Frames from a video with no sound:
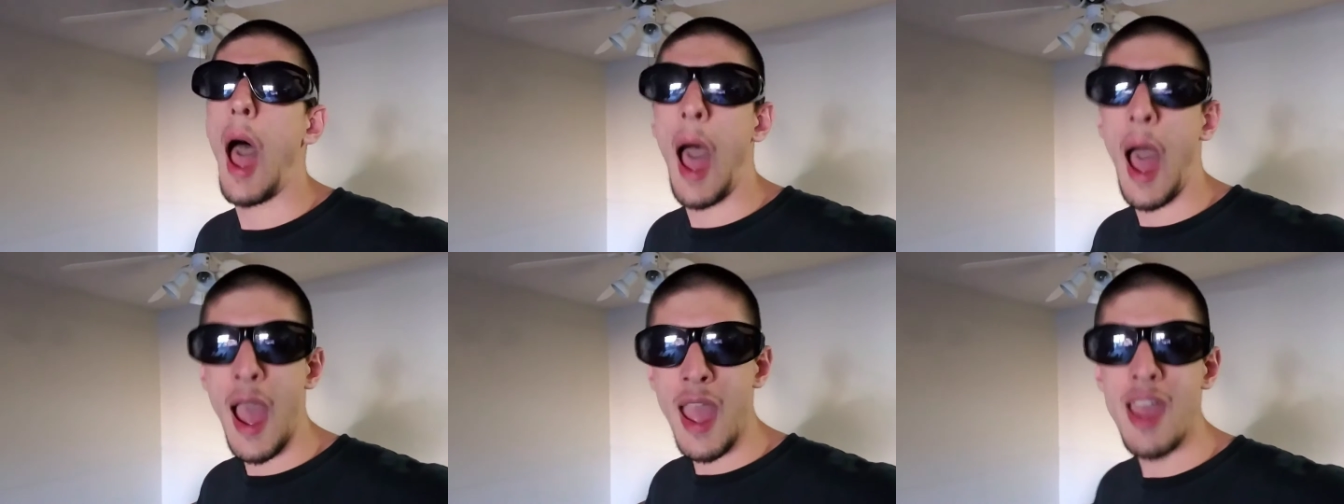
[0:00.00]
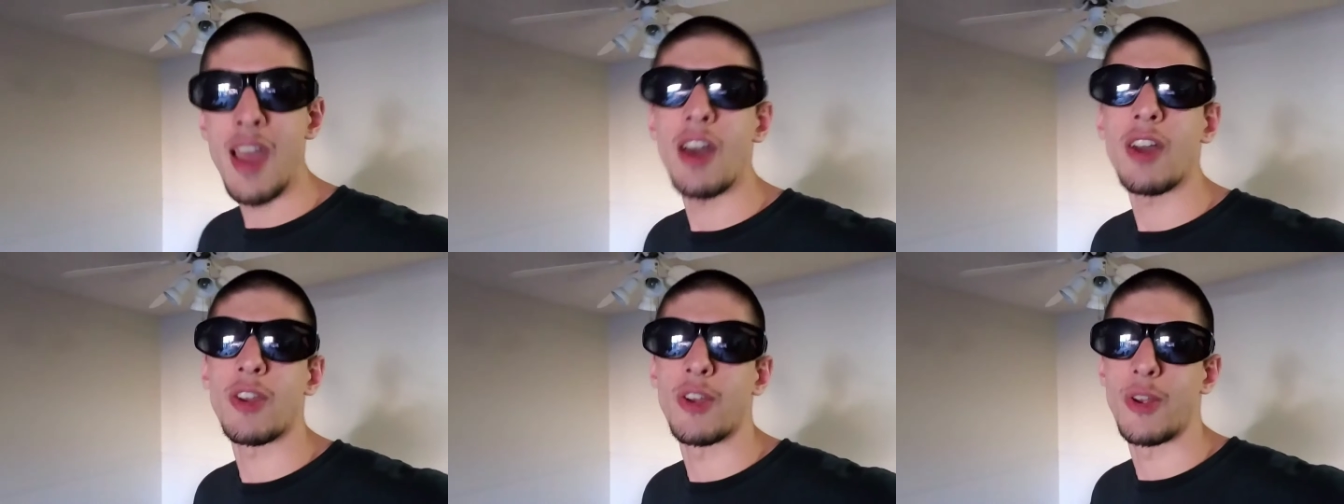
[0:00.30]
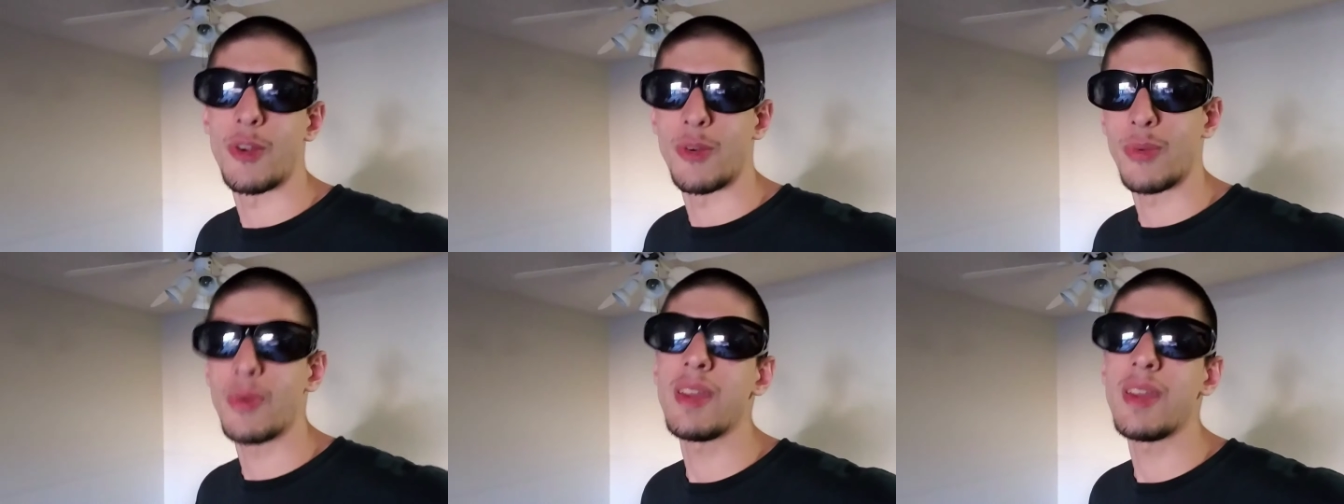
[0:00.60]
I
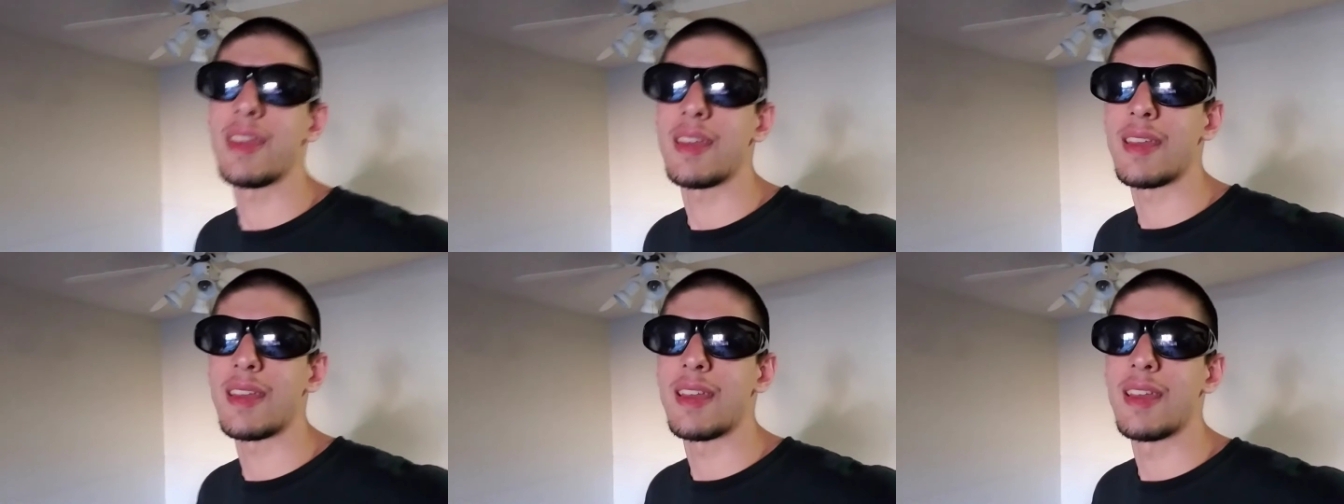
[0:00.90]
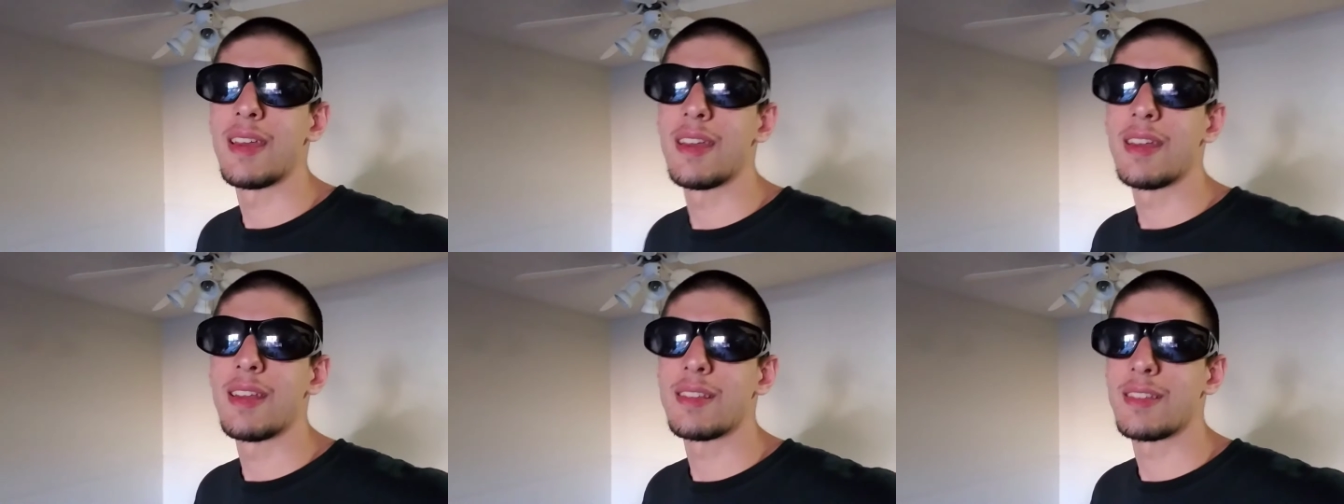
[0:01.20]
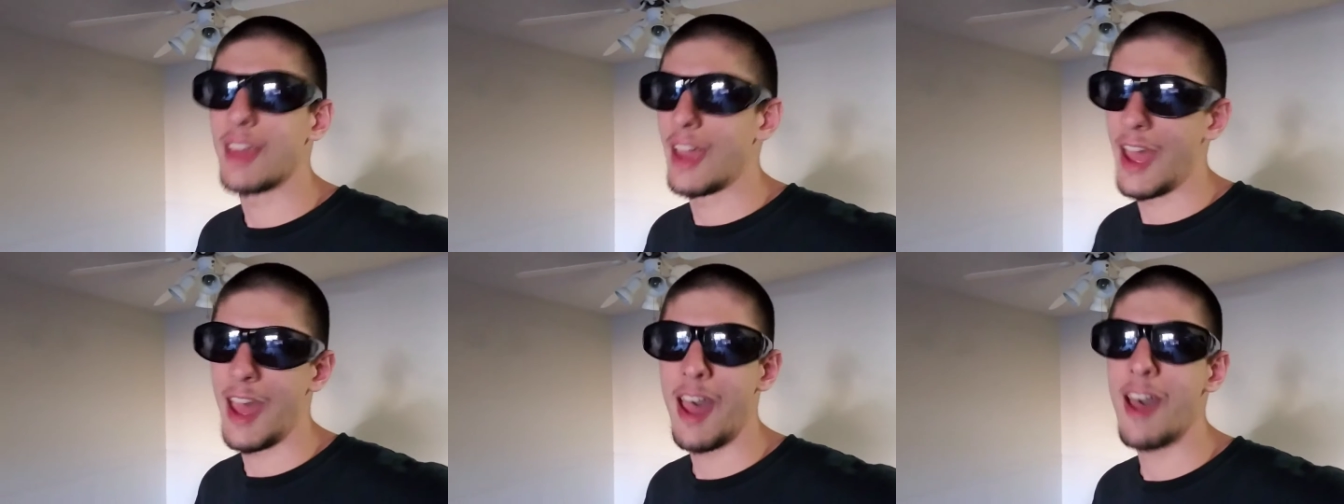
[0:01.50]
agree
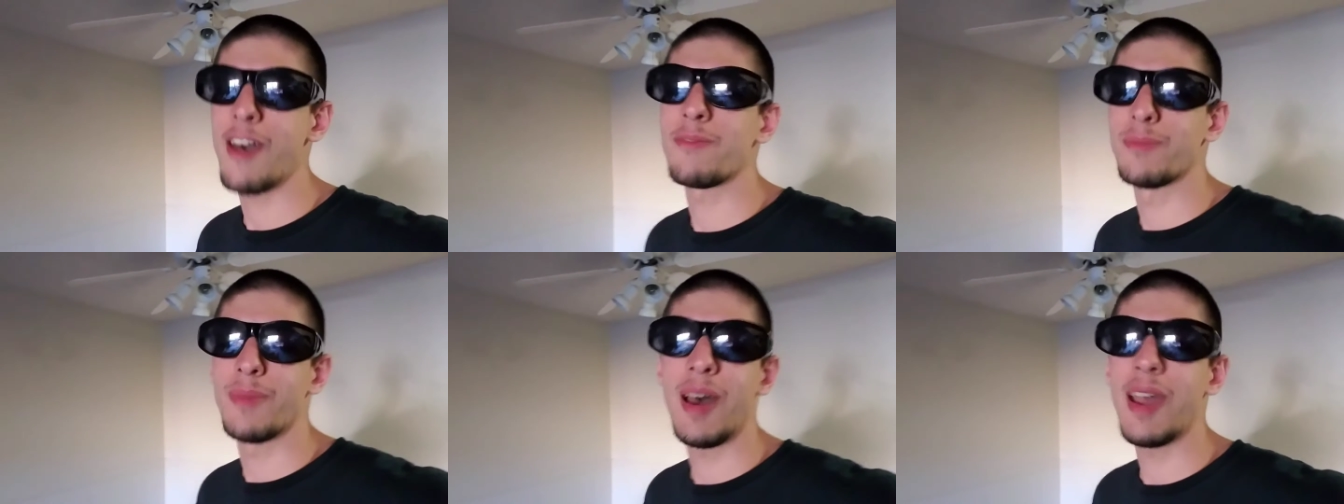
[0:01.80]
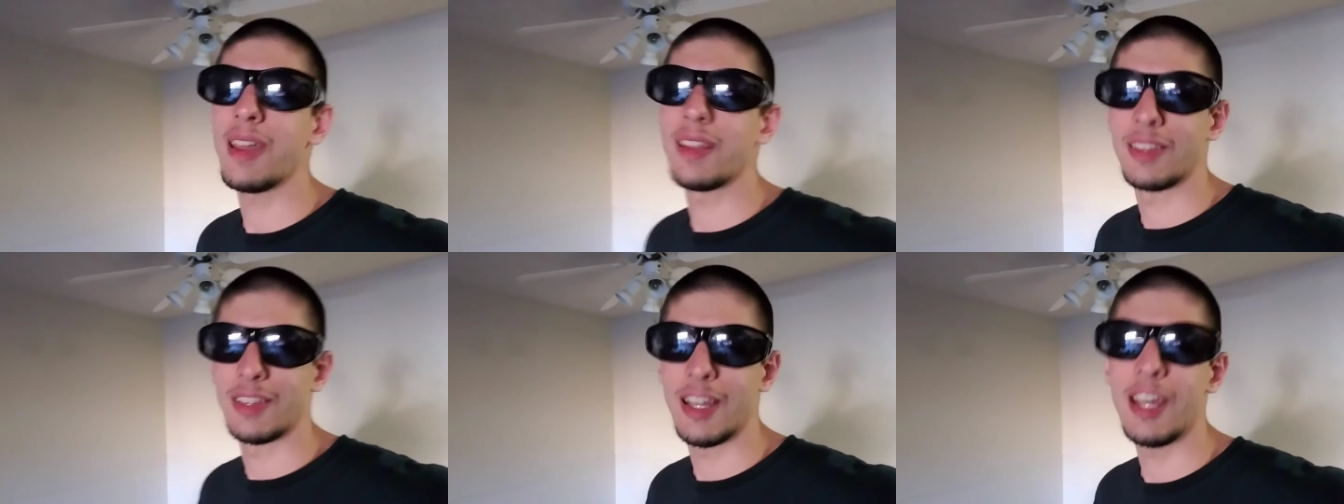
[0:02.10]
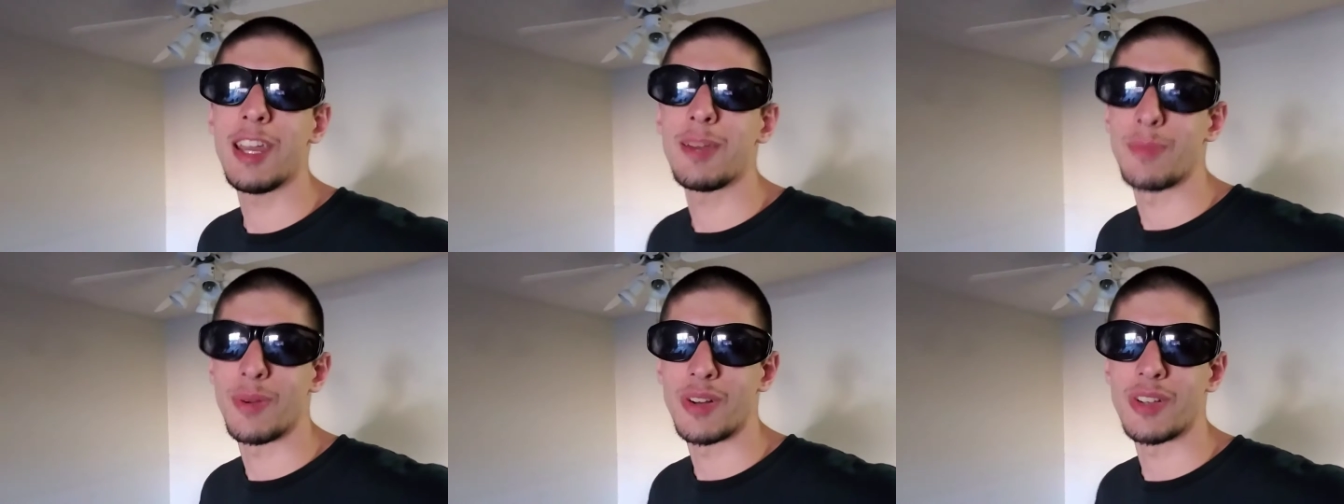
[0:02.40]
to have my
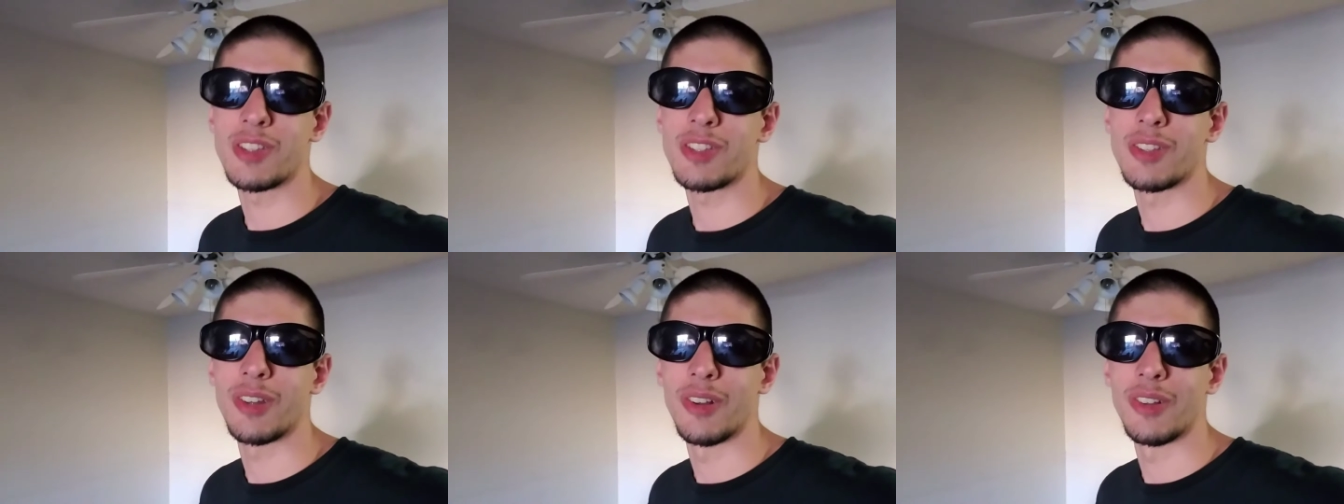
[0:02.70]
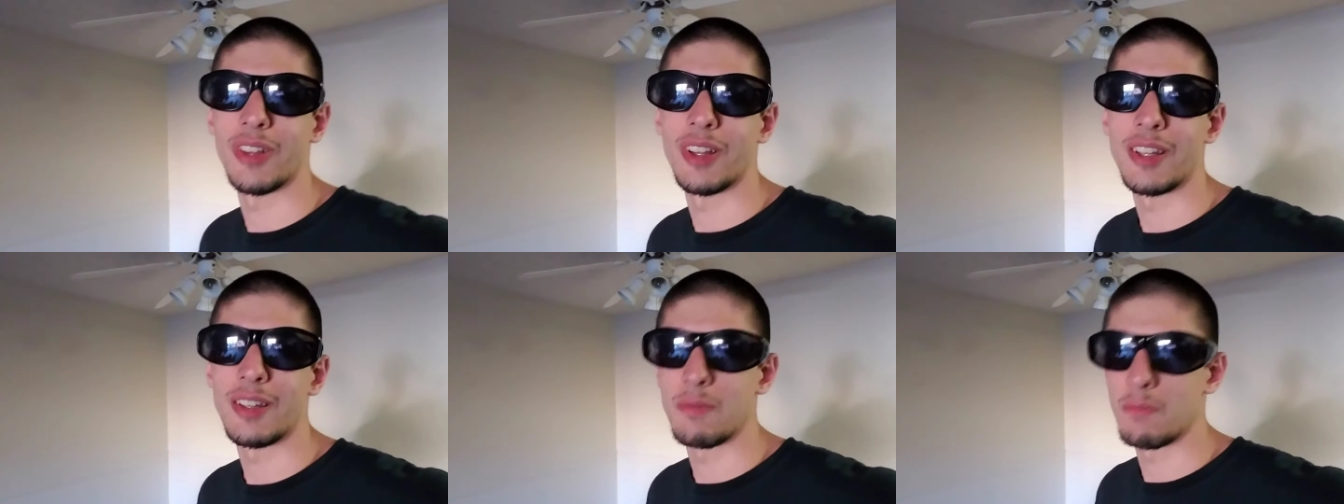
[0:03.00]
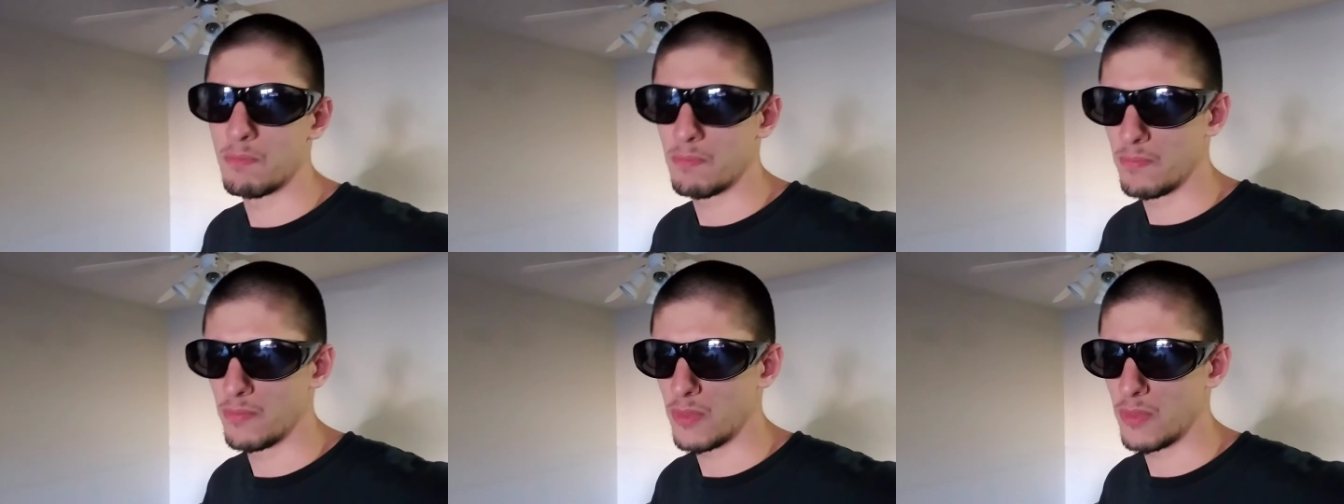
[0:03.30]
labor stolen.